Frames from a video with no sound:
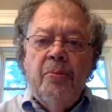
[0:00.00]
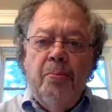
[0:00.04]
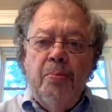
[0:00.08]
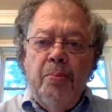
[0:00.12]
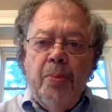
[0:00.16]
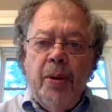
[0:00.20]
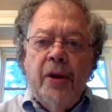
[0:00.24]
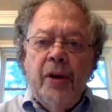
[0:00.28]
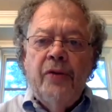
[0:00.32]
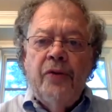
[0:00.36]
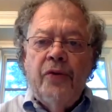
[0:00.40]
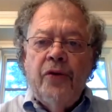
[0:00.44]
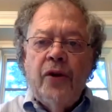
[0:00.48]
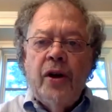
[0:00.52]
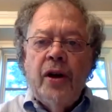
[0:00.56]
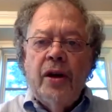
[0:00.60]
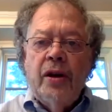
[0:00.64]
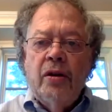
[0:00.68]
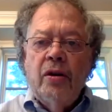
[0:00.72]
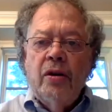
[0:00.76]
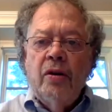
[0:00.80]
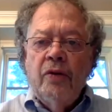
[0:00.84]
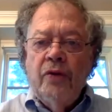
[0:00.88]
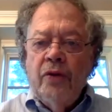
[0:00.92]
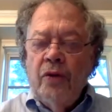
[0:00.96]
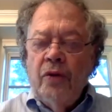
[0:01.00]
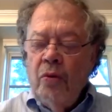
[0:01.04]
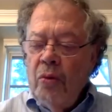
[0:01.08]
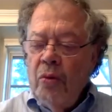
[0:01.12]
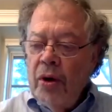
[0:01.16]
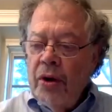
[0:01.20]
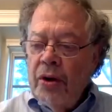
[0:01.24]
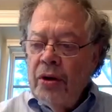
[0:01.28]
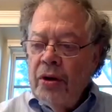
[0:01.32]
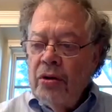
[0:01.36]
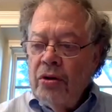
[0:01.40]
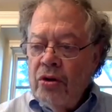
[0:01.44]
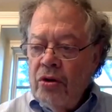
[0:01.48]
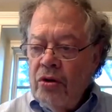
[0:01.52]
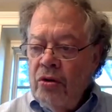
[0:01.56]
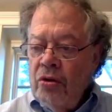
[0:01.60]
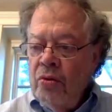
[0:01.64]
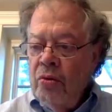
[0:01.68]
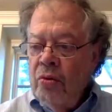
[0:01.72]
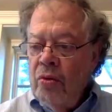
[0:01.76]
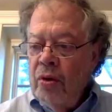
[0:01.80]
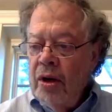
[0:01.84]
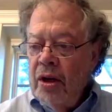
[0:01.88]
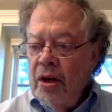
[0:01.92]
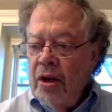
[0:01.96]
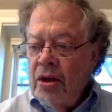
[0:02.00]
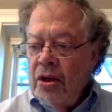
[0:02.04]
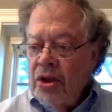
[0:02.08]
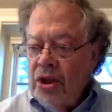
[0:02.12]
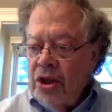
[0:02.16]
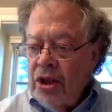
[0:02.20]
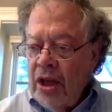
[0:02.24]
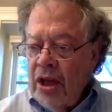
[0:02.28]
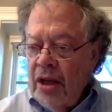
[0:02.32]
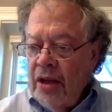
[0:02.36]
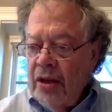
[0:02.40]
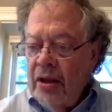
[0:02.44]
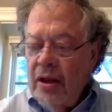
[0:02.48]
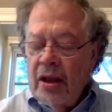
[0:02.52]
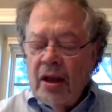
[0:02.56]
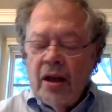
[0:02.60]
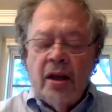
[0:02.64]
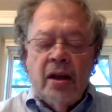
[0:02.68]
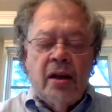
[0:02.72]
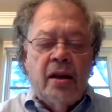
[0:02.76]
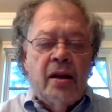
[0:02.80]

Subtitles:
big fight over whether to extend that.